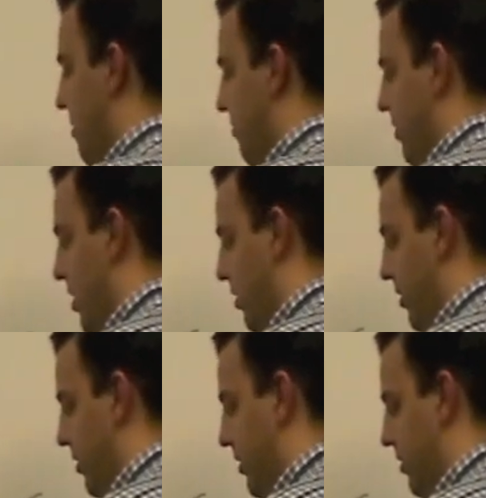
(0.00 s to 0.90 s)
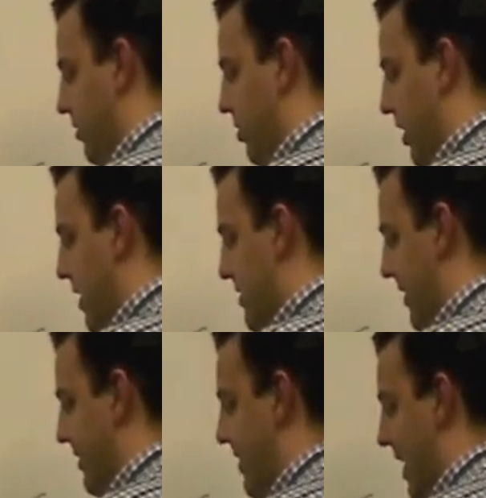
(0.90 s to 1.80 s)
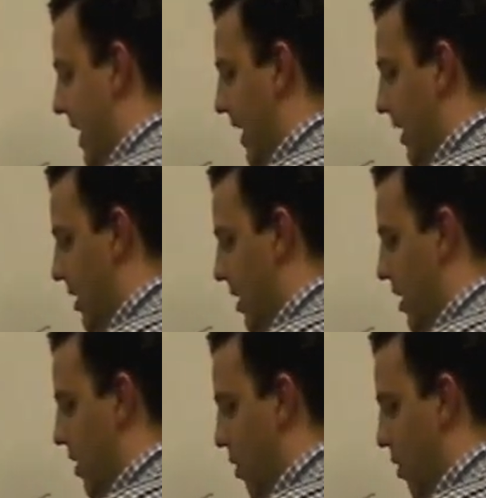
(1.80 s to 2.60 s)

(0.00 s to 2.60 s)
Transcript: the field to get contained